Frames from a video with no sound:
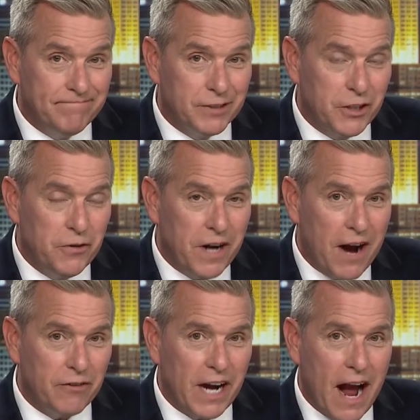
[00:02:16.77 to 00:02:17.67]
Soon,
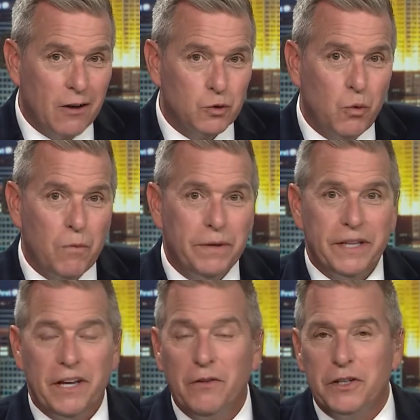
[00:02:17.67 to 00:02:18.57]
Ivory House won't be
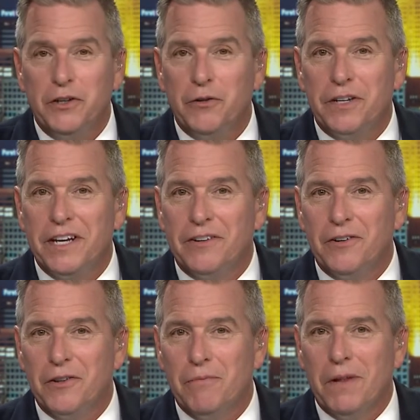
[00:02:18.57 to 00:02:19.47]
the only new kid
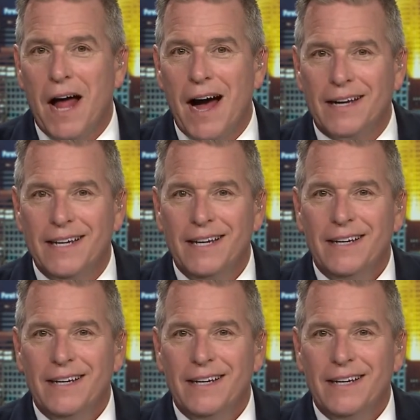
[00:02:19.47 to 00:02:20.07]
on the block.